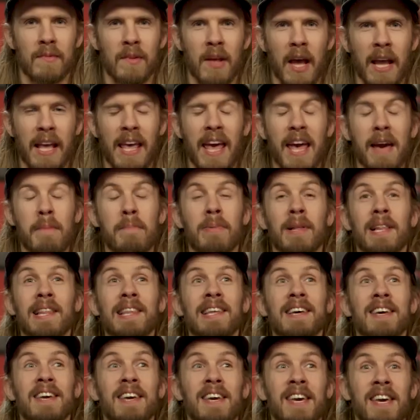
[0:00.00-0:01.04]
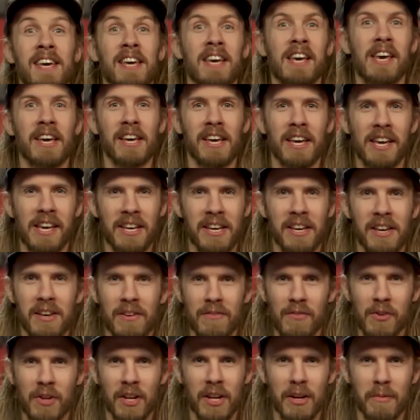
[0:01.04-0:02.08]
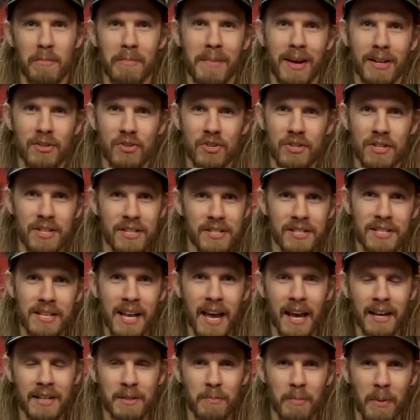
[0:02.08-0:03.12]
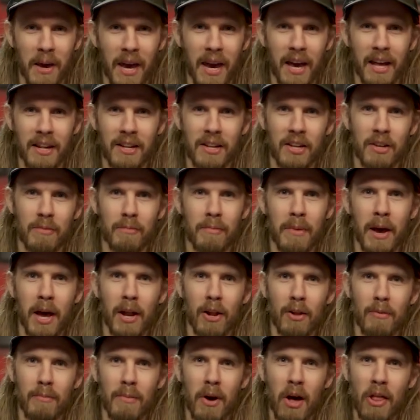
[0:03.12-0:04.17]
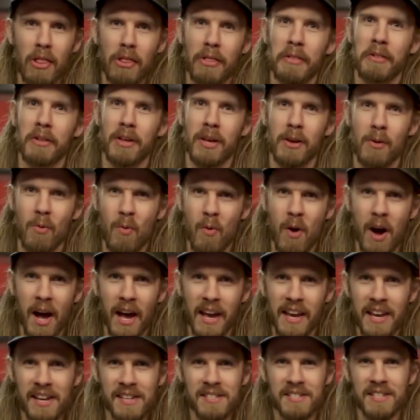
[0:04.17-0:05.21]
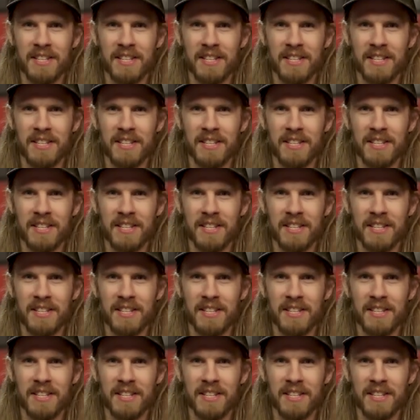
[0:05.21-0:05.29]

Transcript: I can't believe you didn't mention this next band in Metal Monthly. Why is